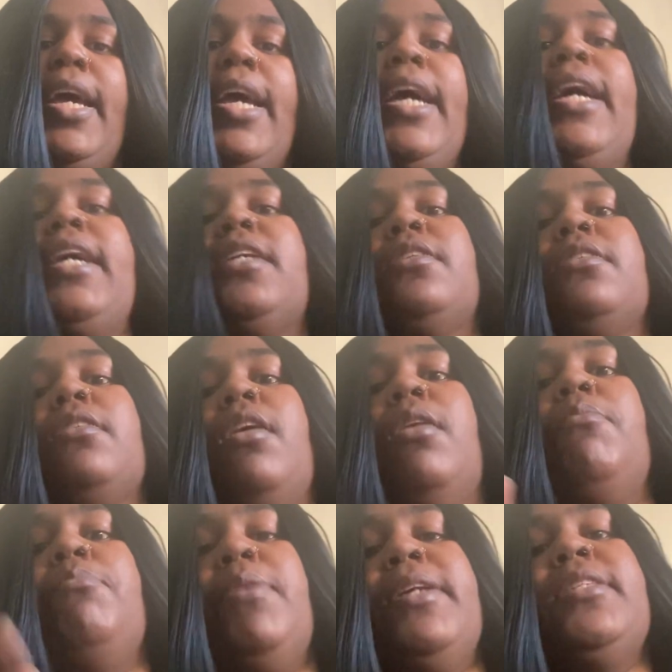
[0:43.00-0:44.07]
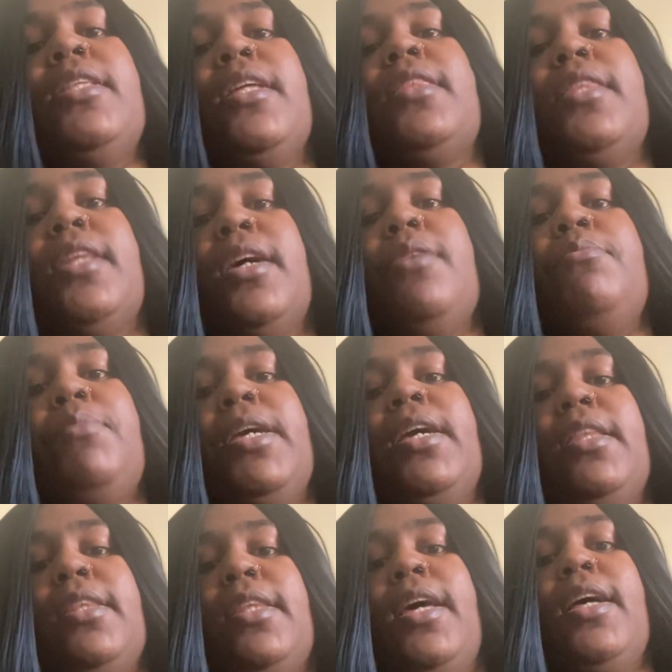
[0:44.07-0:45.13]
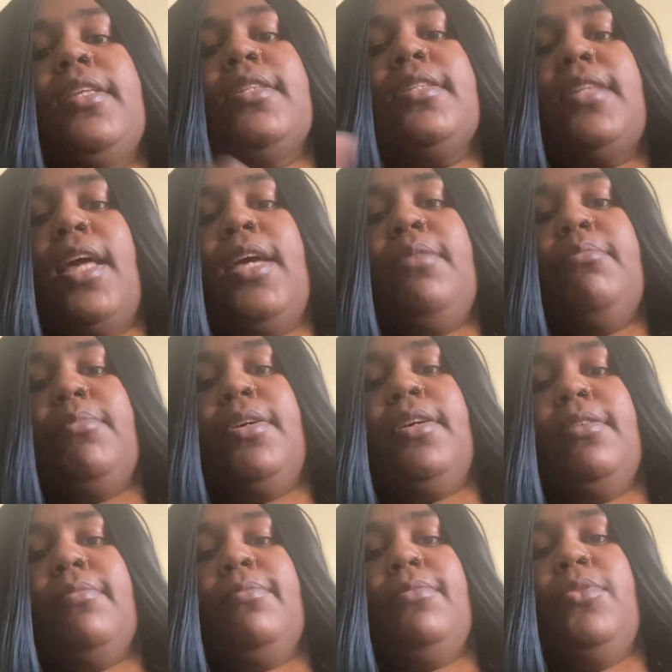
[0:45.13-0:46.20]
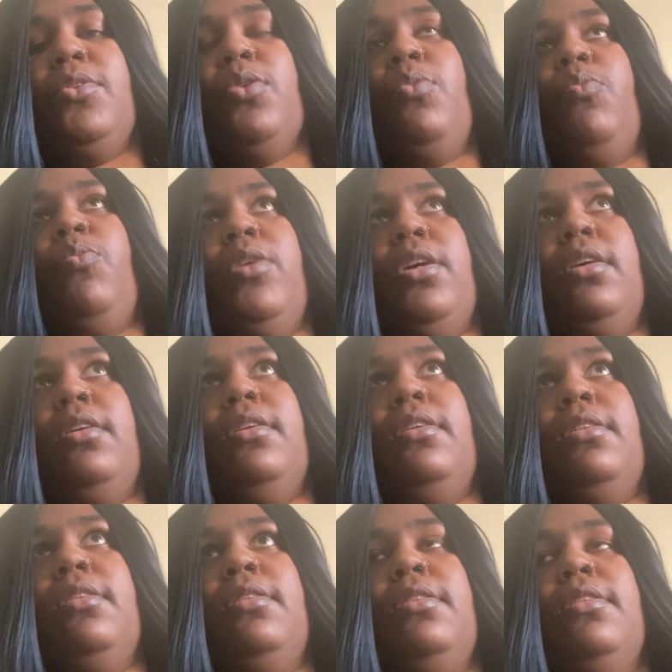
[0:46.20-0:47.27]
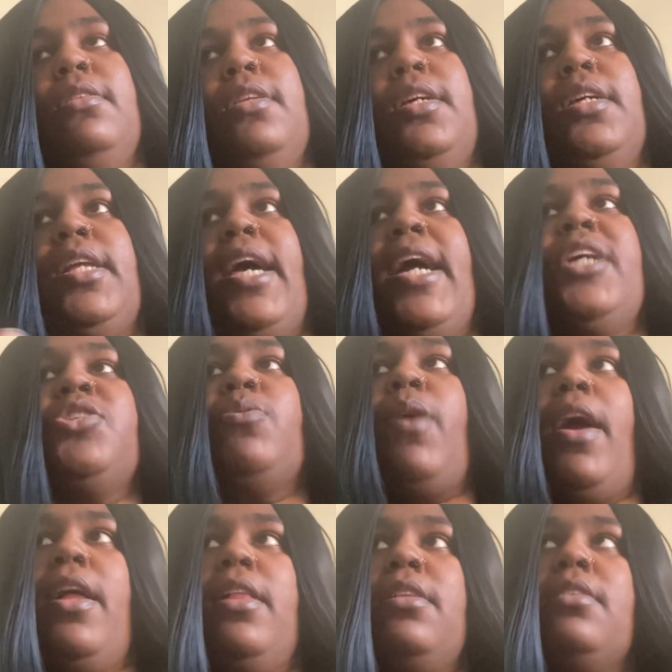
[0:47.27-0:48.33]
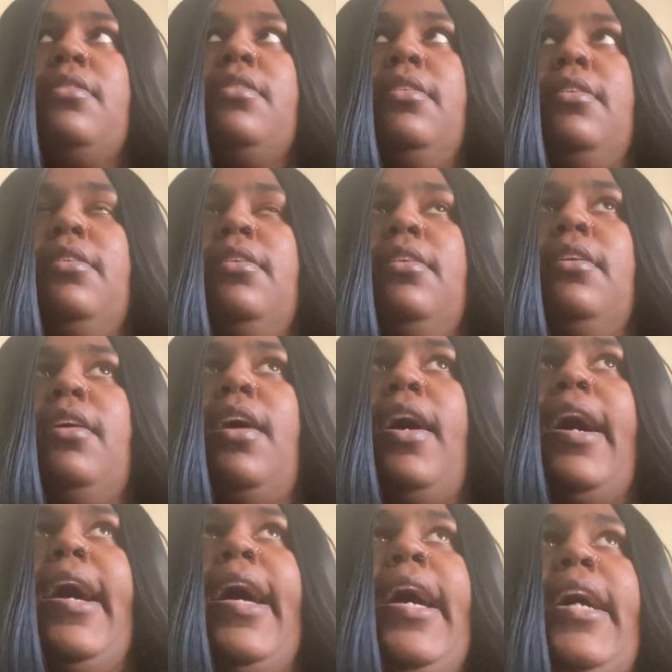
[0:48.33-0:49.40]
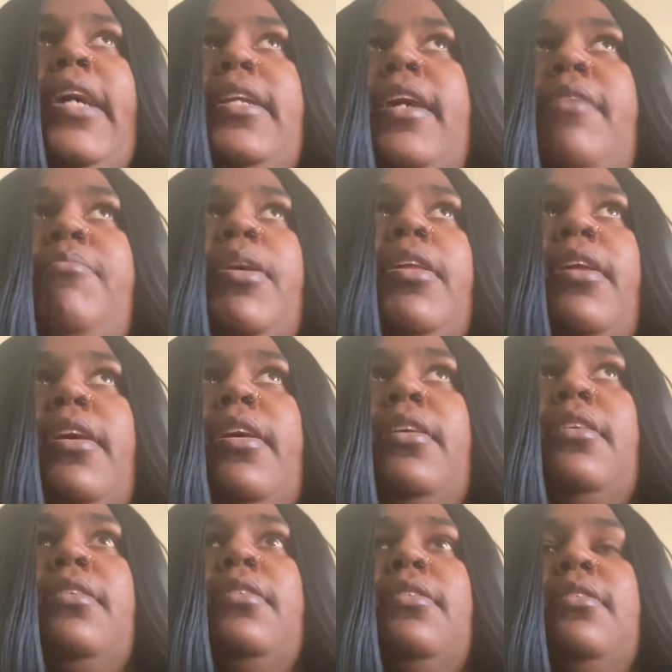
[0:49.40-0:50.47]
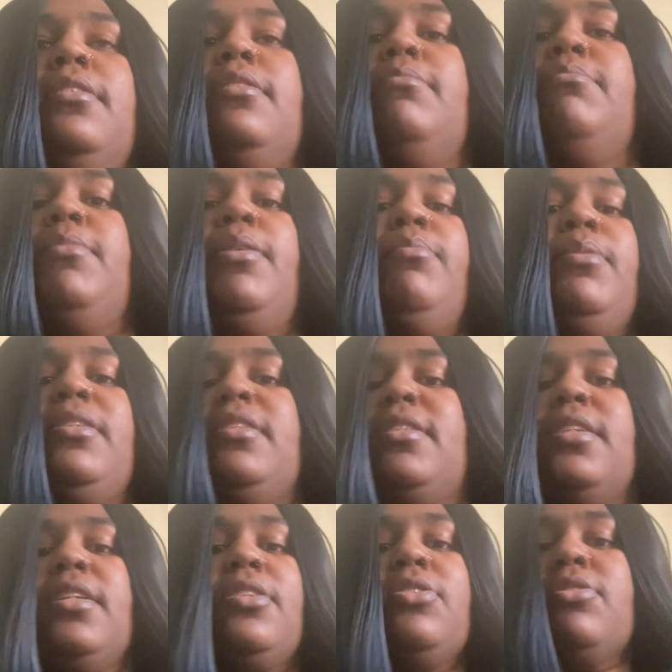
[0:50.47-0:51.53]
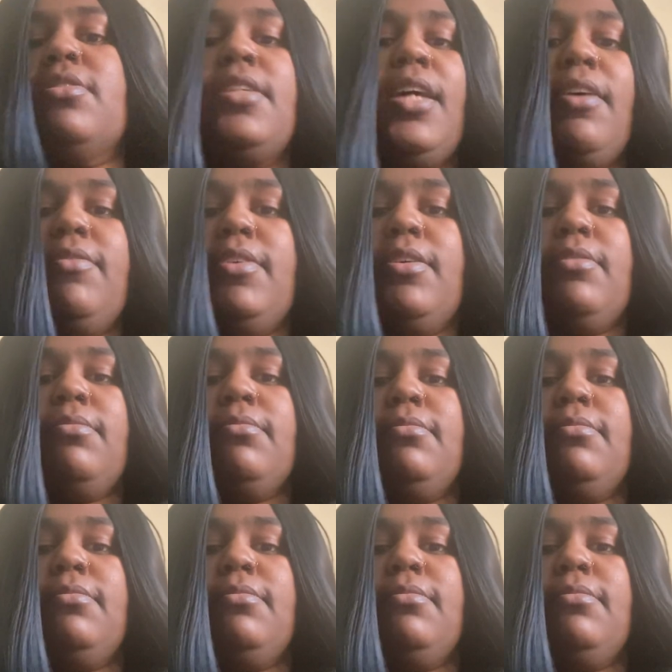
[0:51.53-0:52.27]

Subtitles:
it's amazing that they're making that statement when, in actuality, I had to have been like maybe 6 or 7.